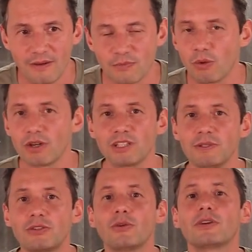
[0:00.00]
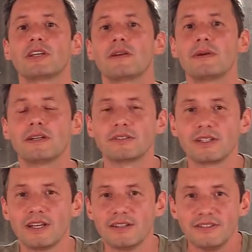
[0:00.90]
No one has been talking
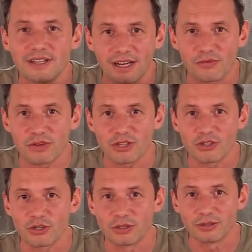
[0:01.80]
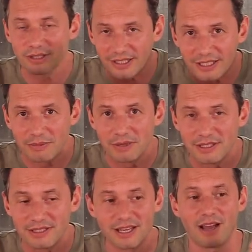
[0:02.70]
about the average Joe, like
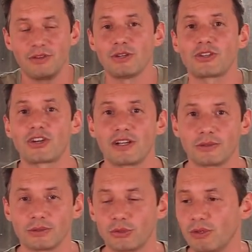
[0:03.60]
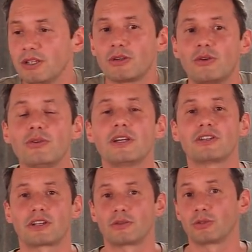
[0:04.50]
me, having a channel, doing a cooking
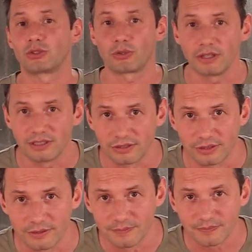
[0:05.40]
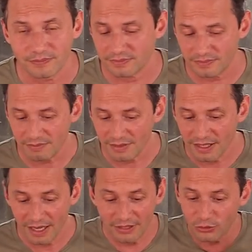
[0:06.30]
channel, or trying to,
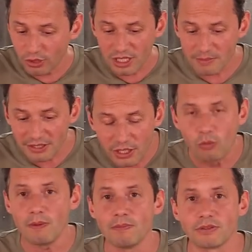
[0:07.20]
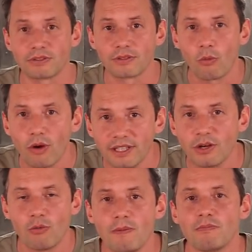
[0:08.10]
and talking about equipment. What
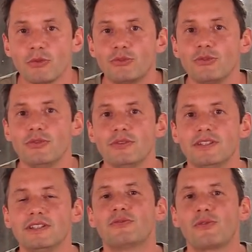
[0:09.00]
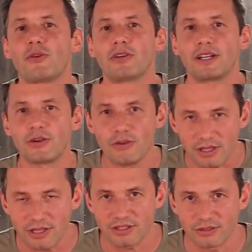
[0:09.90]
equipment do you need for a
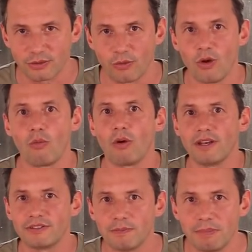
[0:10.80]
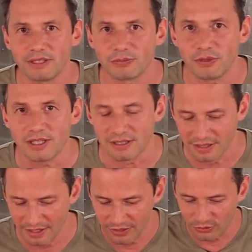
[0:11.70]
cooking channel? What is the best thing?
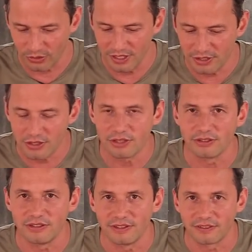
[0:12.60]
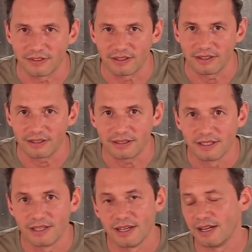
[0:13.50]
So here you got the DSLR,
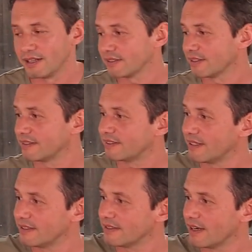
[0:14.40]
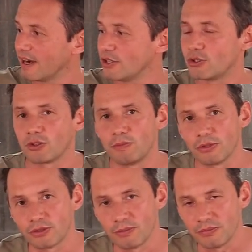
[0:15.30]
and as I said, I just
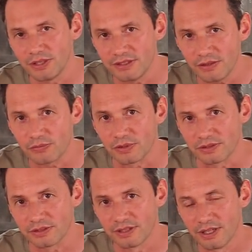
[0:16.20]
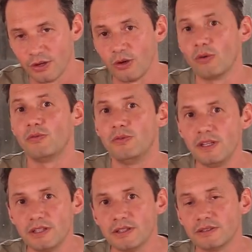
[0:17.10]
bought something different. A
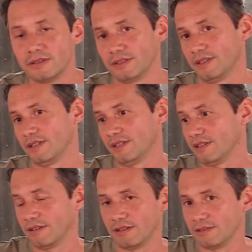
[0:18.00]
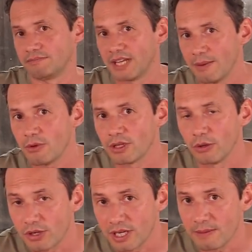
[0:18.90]
video camera
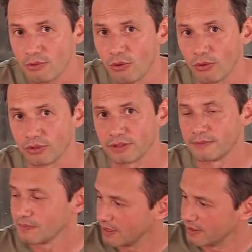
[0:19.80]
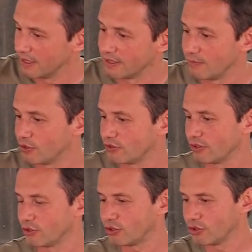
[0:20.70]
or camcorder. And I'm just
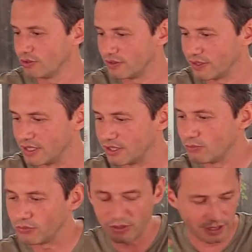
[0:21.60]
gonna show you exactly, let's move the